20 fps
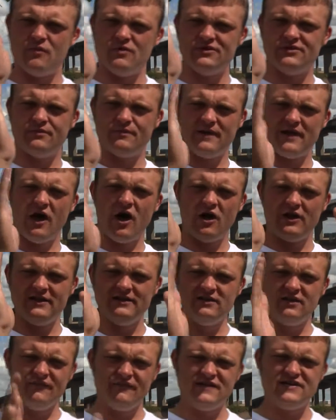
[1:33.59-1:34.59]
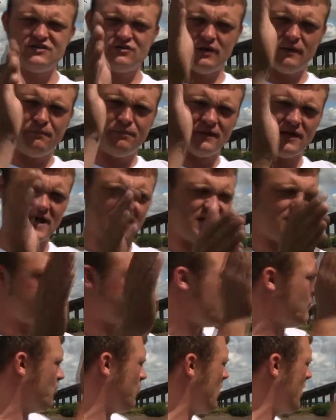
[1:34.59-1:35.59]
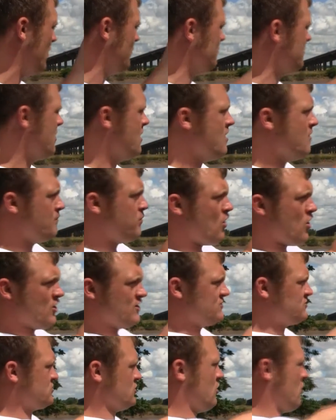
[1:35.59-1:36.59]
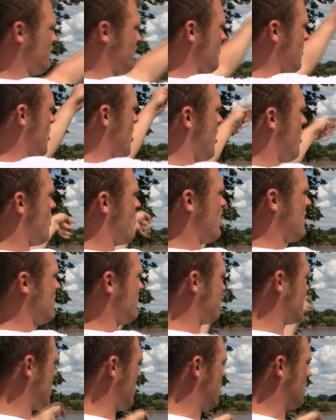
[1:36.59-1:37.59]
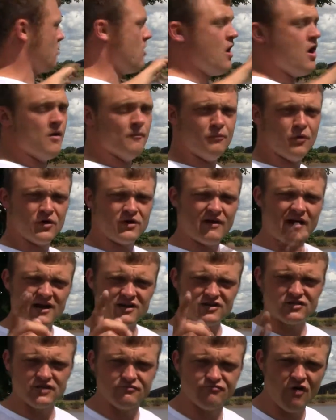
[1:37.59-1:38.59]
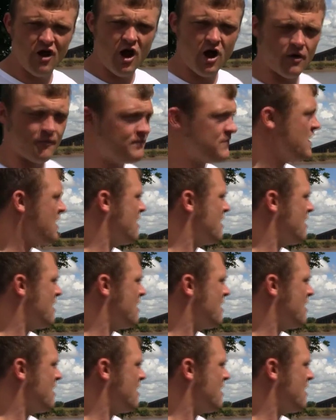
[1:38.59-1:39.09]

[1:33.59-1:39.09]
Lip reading: would be all individually placed from one point to other, all the way wrong. But you're actually wrong.